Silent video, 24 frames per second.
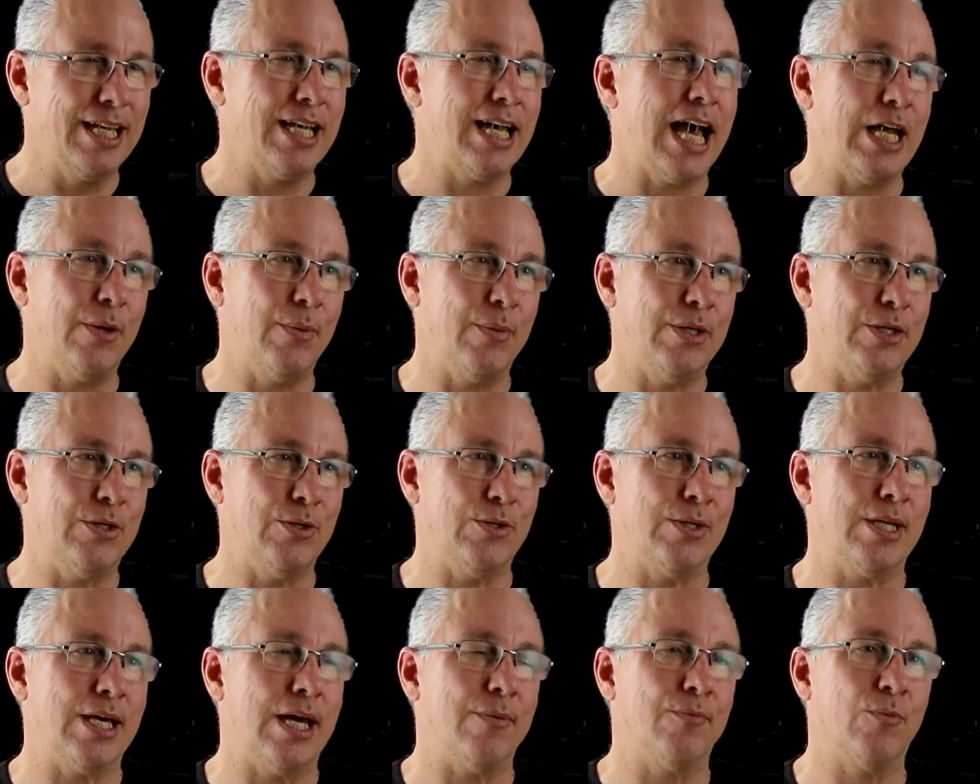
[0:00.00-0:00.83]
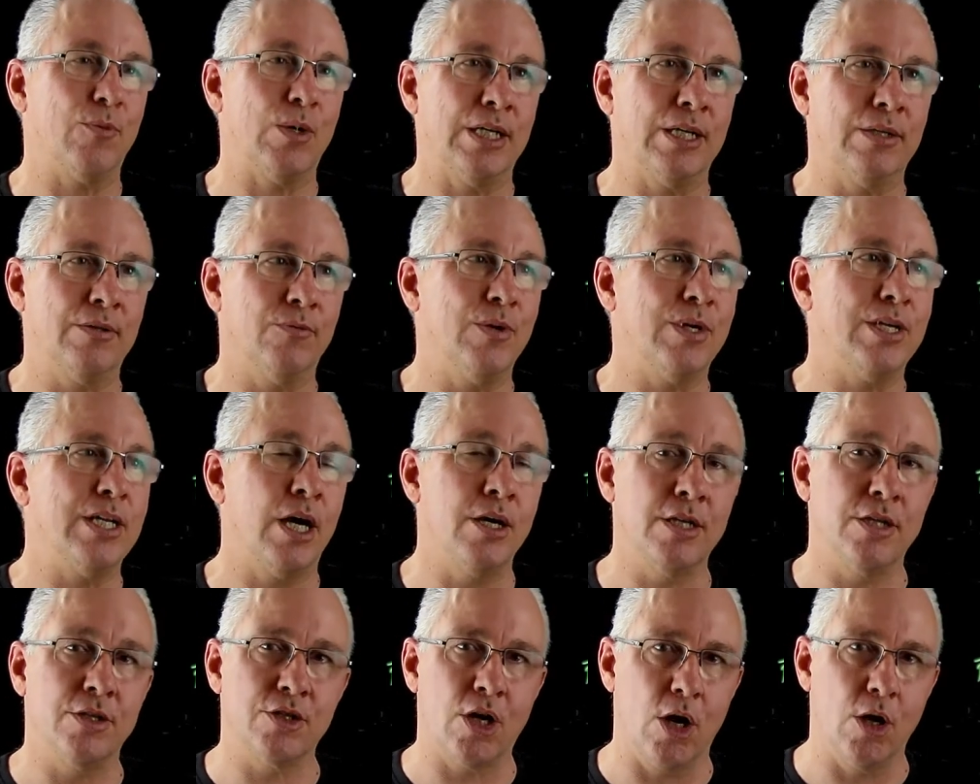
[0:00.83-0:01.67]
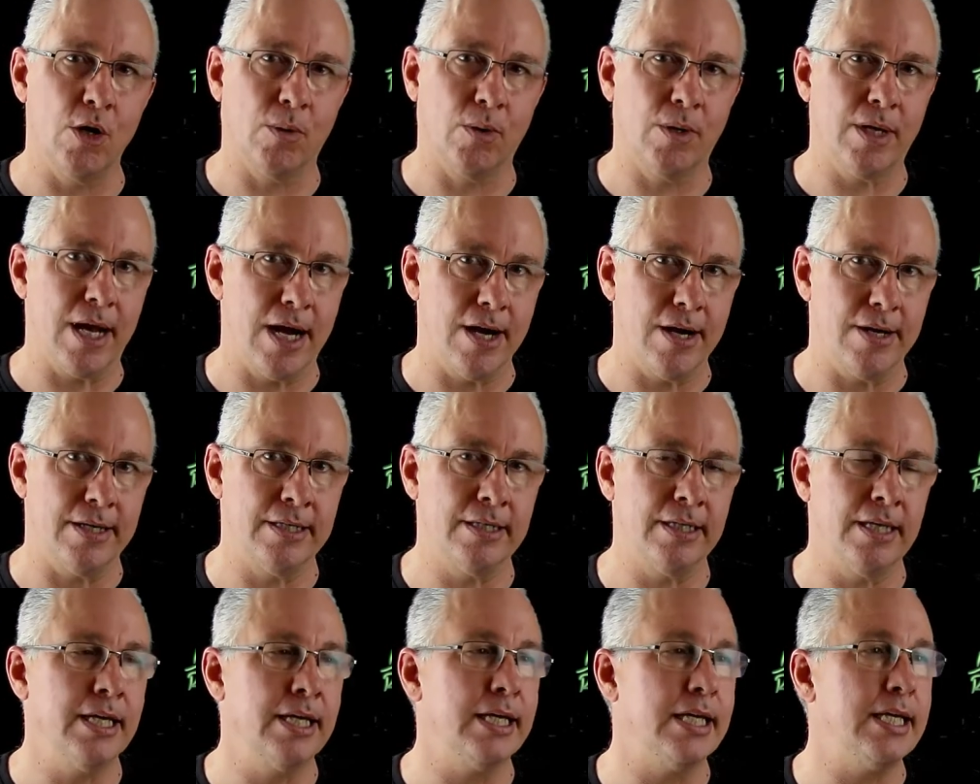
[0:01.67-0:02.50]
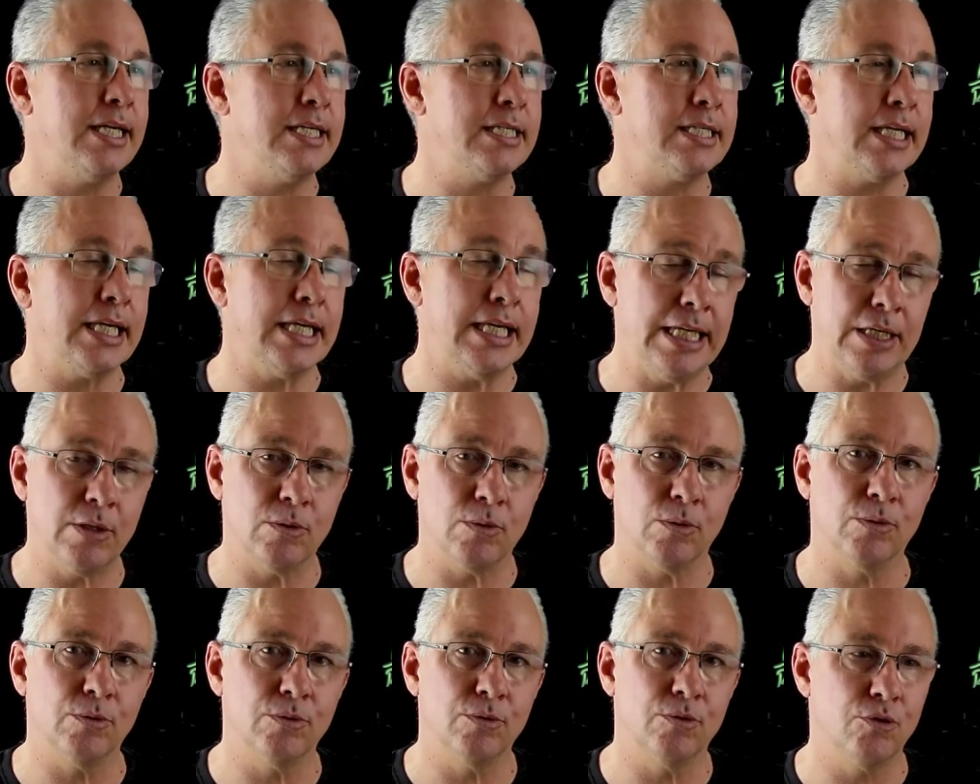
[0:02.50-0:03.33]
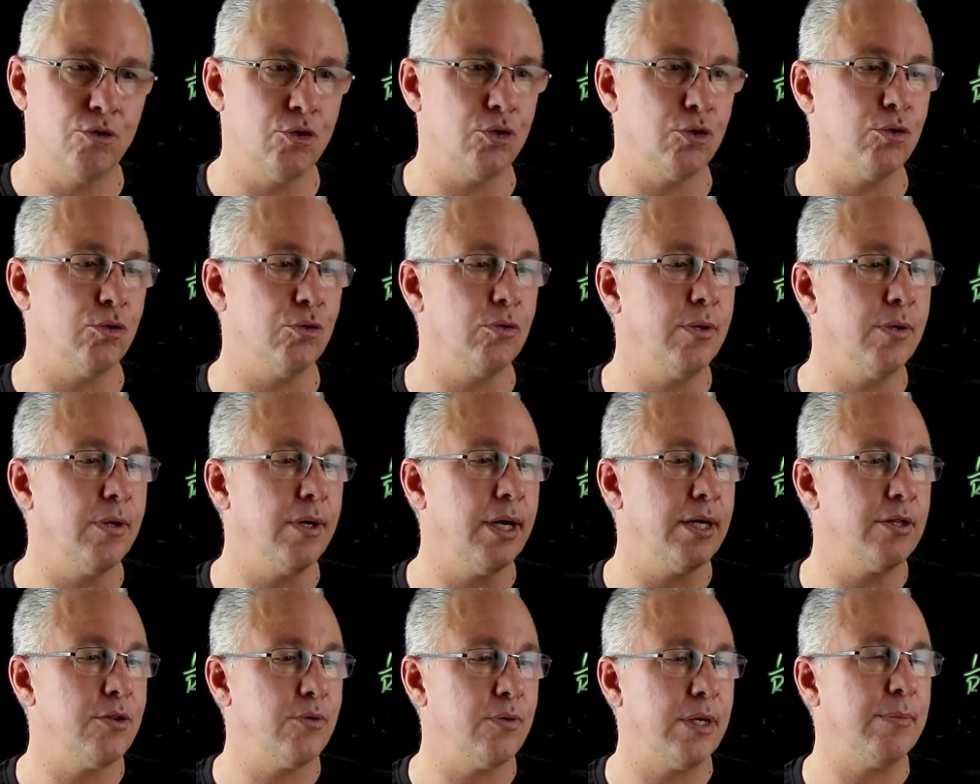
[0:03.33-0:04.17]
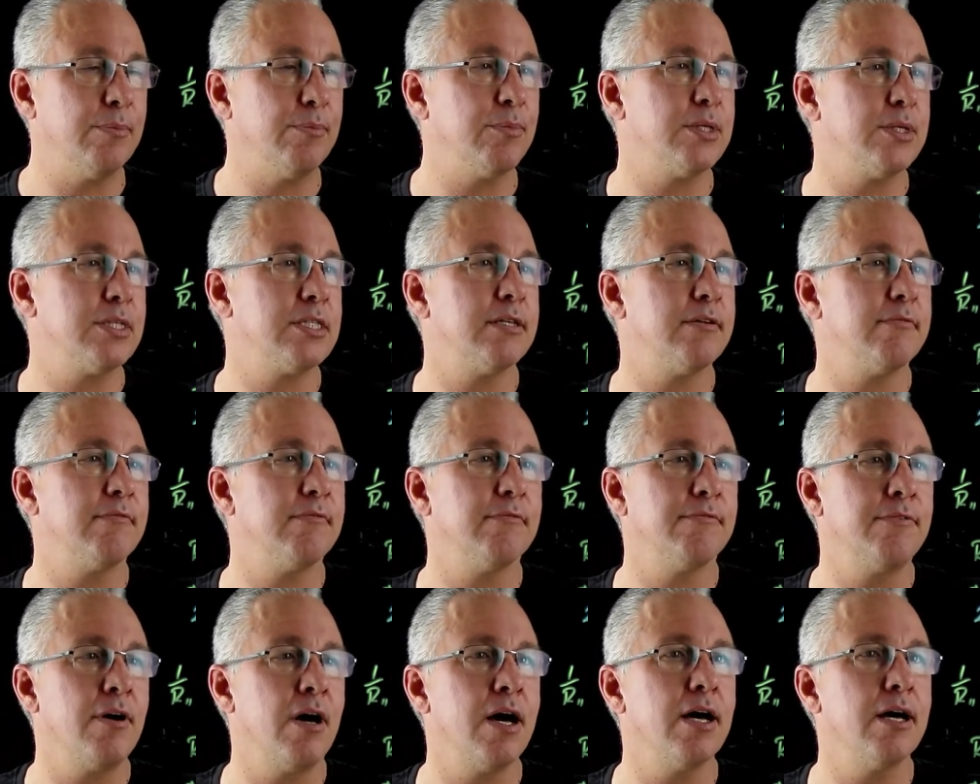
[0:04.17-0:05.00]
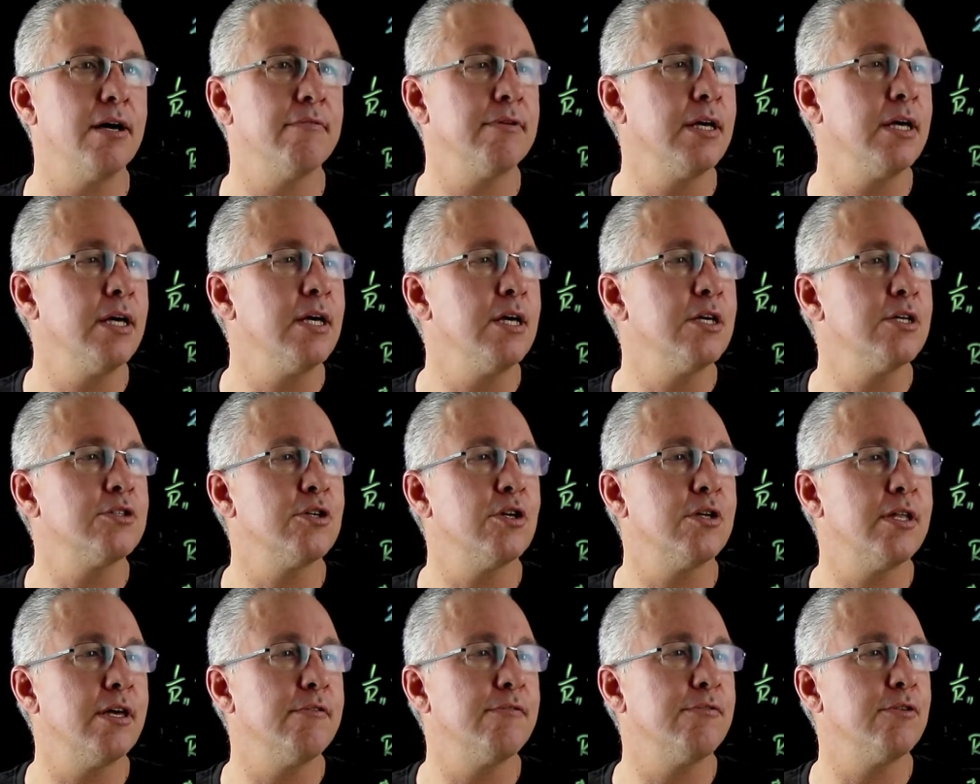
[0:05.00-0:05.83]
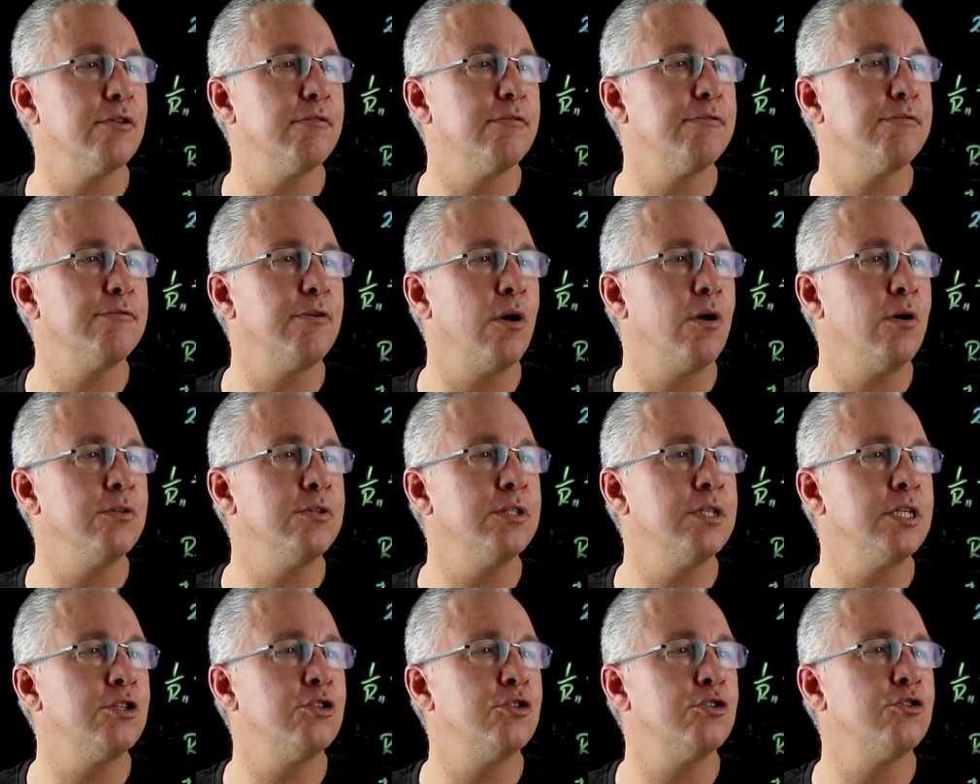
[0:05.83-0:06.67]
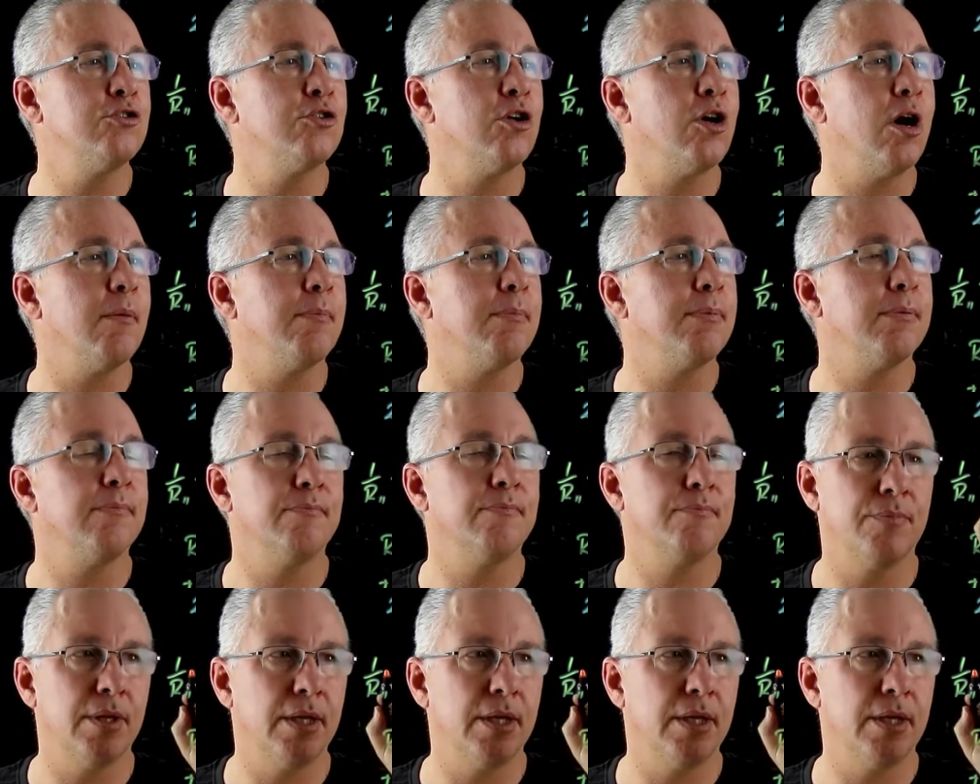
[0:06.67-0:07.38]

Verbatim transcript: How do we do that? Well we know the total current is equal to 3.75 so therefore the voltage drop